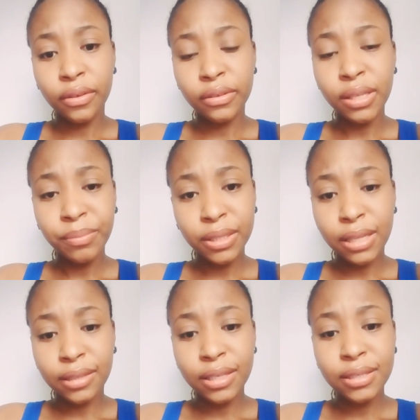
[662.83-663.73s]
something
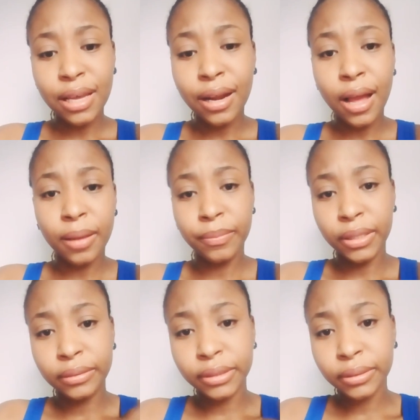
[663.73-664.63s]
like this had
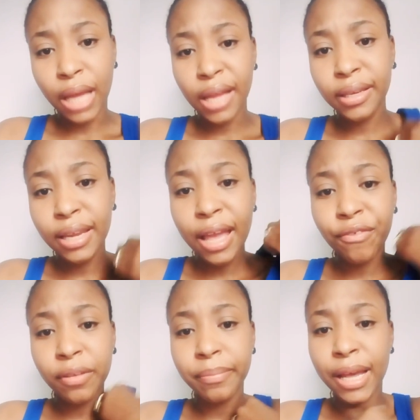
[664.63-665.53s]
happened, I'd
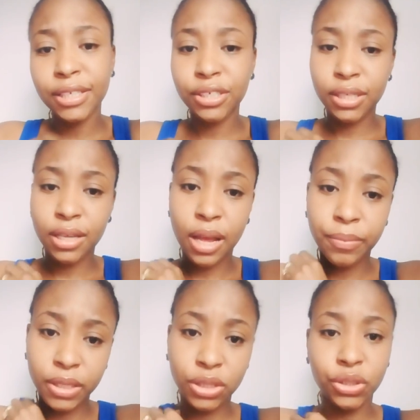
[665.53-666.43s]
never imagine it
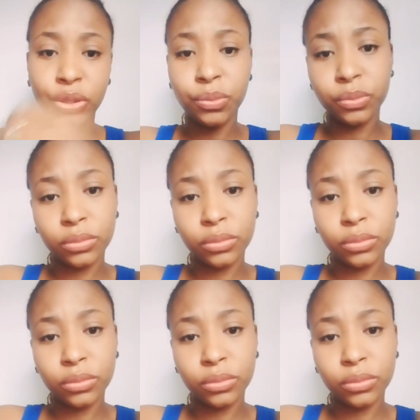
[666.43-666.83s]
happening to you.